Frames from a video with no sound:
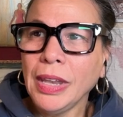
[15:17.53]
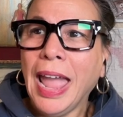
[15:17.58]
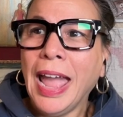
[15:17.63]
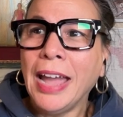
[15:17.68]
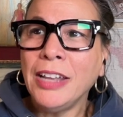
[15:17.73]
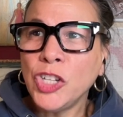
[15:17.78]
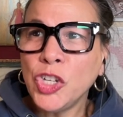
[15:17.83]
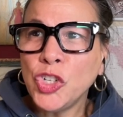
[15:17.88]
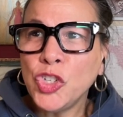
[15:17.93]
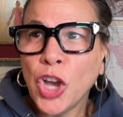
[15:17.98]

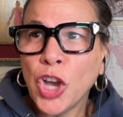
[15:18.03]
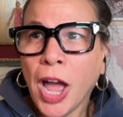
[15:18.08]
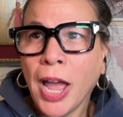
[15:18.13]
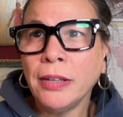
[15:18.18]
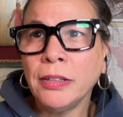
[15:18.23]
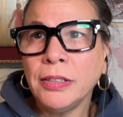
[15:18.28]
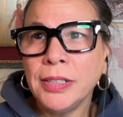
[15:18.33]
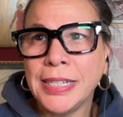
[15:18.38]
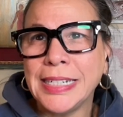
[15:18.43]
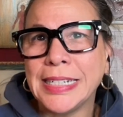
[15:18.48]
as a
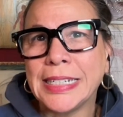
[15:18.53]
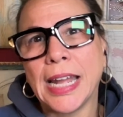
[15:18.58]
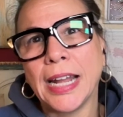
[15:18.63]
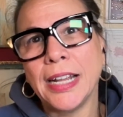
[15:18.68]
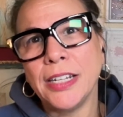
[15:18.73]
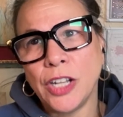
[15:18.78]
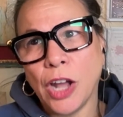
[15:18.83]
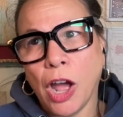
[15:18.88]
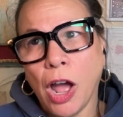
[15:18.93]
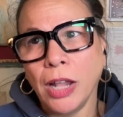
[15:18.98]
child in
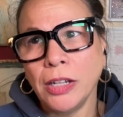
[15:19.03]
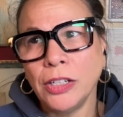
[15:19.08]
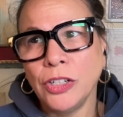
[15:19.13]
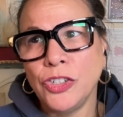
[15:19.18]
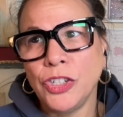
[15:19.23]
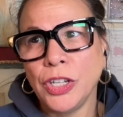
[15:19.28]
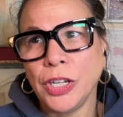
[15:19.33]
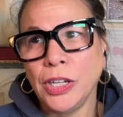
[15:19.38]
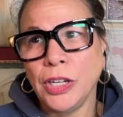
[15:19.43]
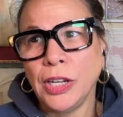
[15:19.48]

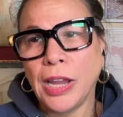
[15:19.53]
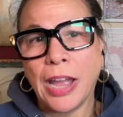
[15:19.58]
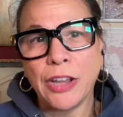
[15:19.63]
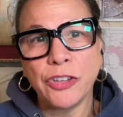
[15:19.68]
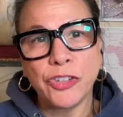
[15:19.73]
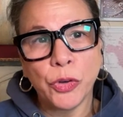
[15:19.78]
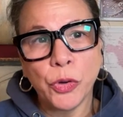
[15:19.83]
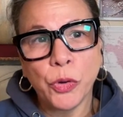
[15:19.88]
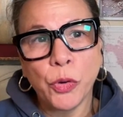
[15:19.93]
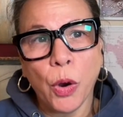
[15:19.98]
Scientology,
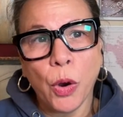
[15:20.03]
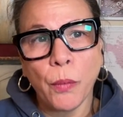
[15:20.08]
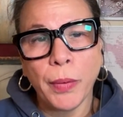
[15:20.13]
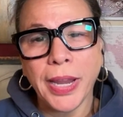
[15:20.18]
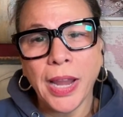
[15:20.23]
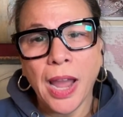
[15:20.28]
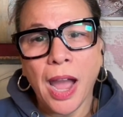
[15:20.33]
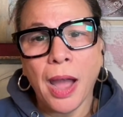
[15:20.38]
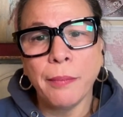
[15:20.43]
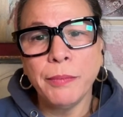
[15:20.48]
as you're
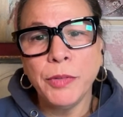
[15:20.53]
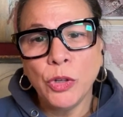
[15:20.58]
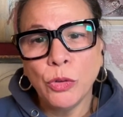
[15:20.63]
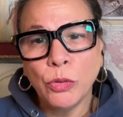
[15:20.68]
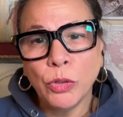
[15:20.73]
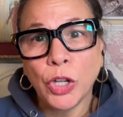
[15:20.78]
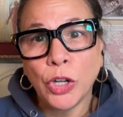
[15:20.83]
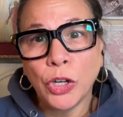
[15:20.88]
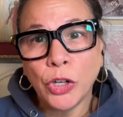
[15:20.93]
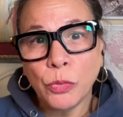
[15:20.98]
growing up,
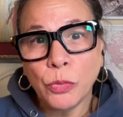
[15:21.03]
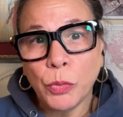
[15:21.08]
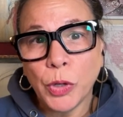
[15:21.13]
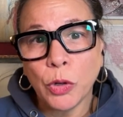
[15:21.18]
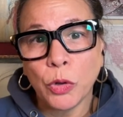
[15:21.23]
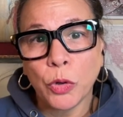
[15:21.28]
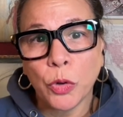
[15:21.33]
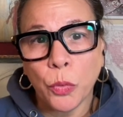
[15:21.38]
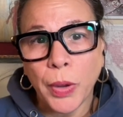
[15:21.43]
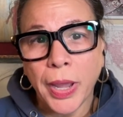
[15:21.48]
you learn
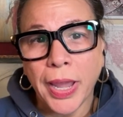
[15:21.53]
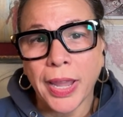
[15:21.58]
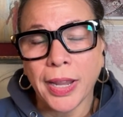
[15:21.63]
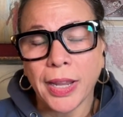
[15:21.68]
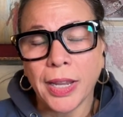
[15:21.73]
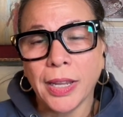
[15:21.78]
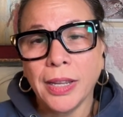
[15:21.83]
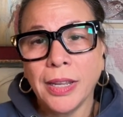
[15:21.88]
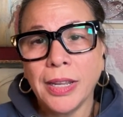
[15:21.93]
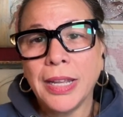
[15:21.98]
real
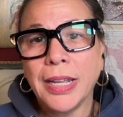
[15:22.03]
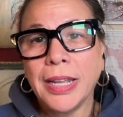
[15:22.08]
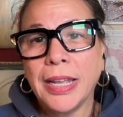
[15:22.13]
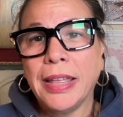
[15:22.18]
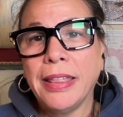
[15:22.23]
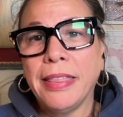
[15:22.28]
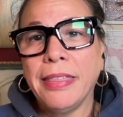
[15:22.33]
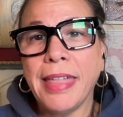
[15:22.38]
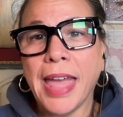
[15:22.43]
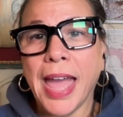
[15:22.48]
quick
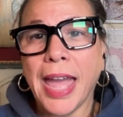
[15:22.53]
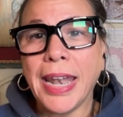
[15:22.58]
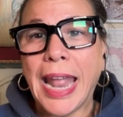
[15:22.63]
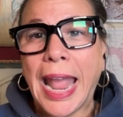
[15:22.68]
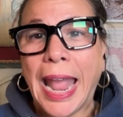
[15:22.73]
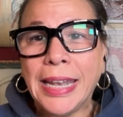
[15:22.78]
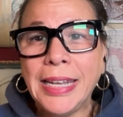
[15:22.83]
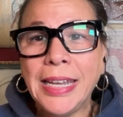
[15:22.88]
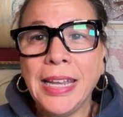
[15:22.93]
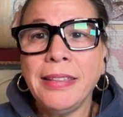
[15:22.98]
that
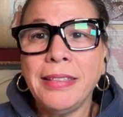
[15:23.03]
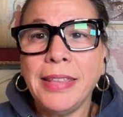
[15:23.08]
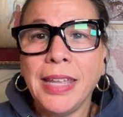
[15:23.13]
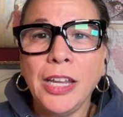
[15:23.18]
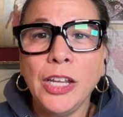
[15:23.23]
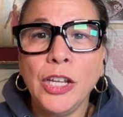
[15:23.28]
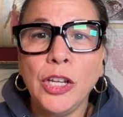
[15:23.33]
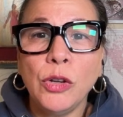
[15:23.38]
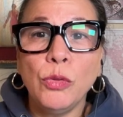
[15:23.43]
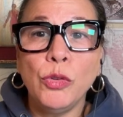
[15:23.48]

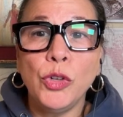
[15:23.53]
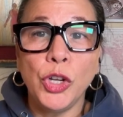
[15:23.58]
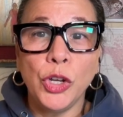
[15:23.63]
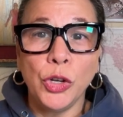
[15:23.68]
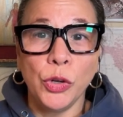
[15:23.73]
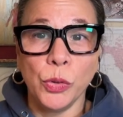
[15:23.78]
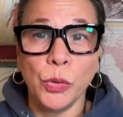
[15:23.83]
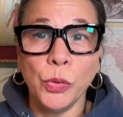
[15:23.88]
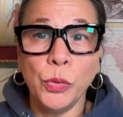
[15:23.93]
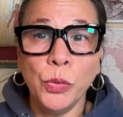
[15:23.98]
anything you
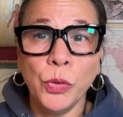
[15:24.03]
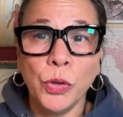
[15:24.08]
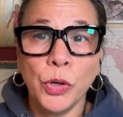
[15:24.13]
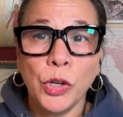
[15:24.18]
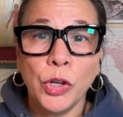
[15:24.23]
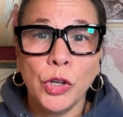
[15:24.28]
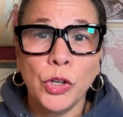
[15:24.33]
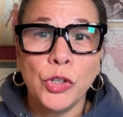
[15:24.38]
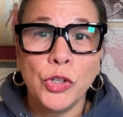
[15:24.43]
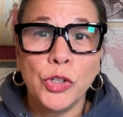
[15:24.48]
do
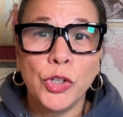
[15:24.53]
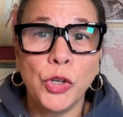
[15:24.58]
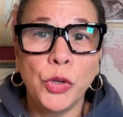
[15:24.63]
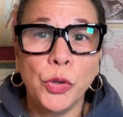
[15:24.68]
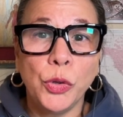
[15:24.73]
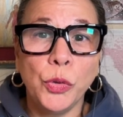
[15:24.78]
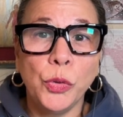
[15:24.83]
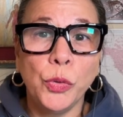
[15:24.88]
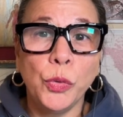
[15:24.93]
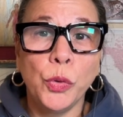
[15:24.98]

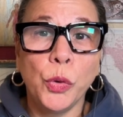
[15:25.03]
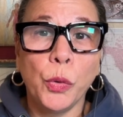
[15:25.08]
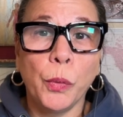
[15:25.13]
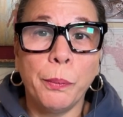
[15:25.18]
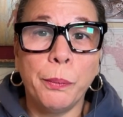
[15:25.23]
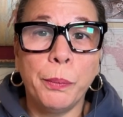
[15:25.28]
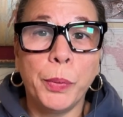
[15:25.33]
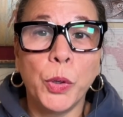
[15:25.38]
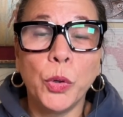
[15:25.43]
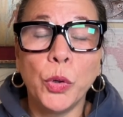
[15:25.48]
to
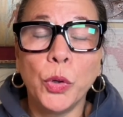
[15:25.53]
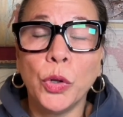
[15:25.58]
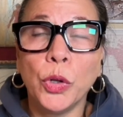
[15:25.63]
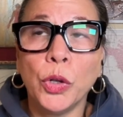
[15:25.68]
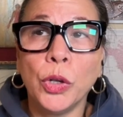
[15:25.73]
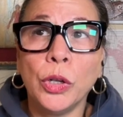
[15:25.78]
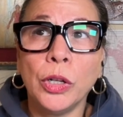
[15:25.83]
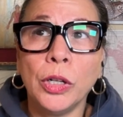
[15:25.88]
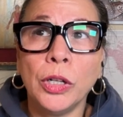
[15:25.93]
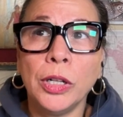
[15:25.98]

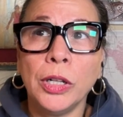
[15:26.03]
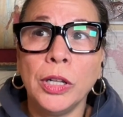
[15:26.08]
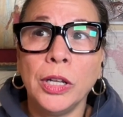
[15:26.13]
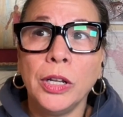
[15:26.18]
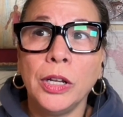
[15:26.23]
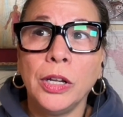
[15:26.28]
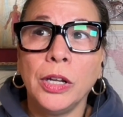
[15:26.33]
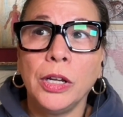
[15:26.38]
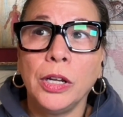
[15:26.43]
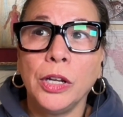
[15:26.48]
pull
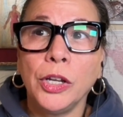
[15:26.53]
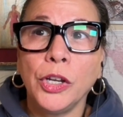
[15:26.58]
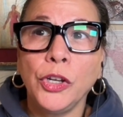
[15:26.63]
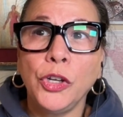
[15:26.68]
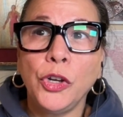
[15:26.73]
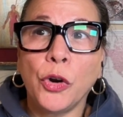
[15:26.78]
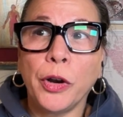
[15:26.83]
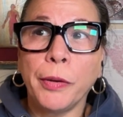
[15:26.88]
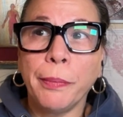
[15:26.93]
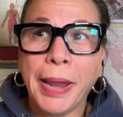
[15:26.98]

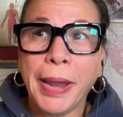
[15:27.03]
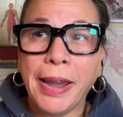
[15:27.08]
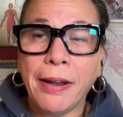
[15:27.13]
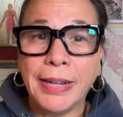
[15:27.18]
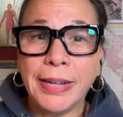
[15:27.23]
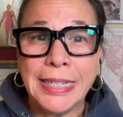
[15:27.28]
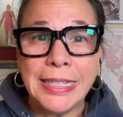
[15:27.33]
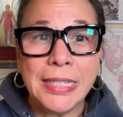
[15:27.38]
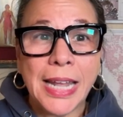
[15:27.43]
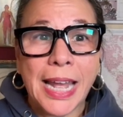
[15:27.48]
your
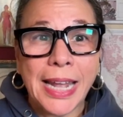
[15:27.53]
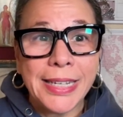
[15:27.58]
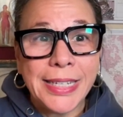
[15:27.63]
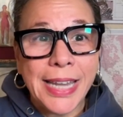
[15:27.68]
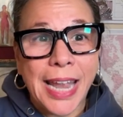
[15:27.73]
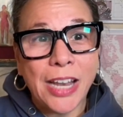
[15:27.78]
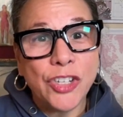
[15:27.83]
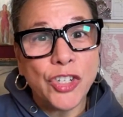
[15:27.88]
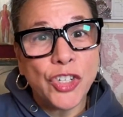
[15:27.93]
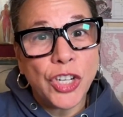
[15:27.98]
parents'
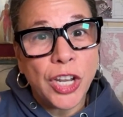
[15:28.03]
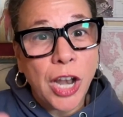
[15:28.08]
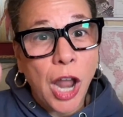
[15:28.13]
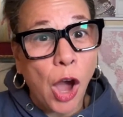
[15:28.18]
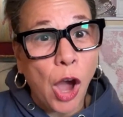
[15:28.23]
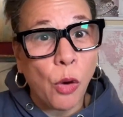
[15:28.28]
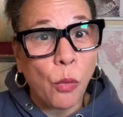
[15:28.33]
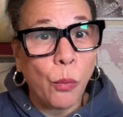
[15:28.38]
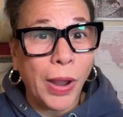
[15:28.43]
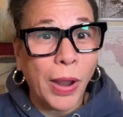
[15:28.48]
attention
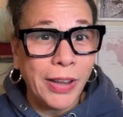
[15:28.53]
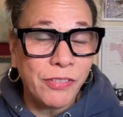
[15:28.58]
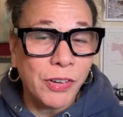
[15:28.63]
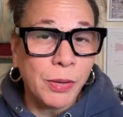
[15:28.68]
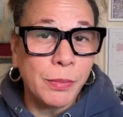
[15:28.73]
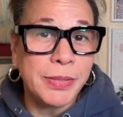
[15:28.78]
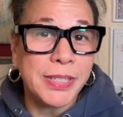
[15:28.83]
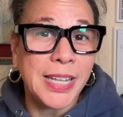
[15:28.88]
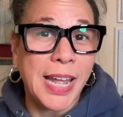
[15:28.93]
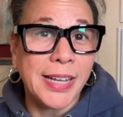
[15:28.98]
away
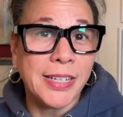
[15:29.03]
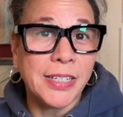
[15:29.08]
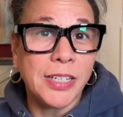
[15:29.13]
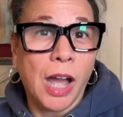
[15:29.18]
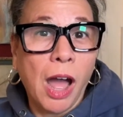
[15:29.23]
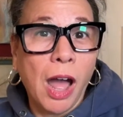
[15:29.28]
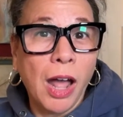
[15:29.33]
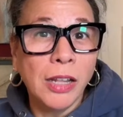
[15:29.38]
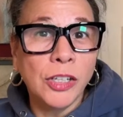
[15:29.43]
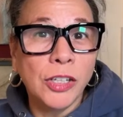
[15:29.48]
from
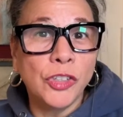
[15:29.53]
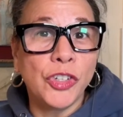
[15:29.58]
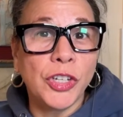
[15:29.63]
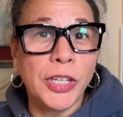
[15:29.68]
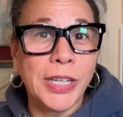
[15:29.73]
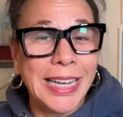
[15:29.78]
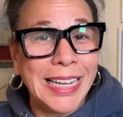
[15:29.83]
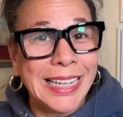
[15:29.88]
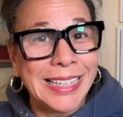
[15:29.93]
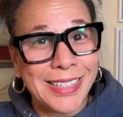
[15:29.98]

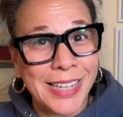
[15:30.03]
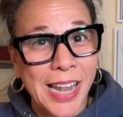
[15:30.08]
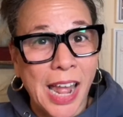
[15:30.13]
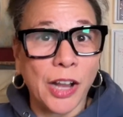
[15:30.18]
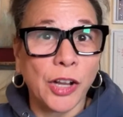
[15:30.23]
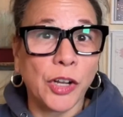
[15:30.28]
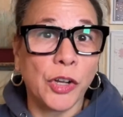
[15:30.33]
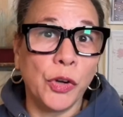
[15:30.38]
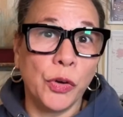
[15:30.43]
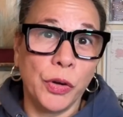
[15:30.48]
Scientology is
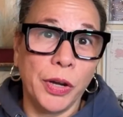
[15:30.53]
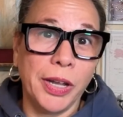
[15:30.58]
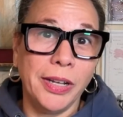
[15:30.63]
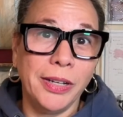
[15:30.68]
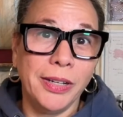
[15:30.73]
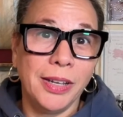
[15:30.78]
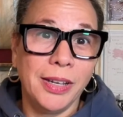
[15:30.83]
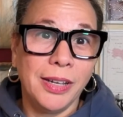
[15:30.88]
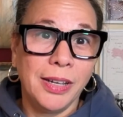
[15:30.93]
not good.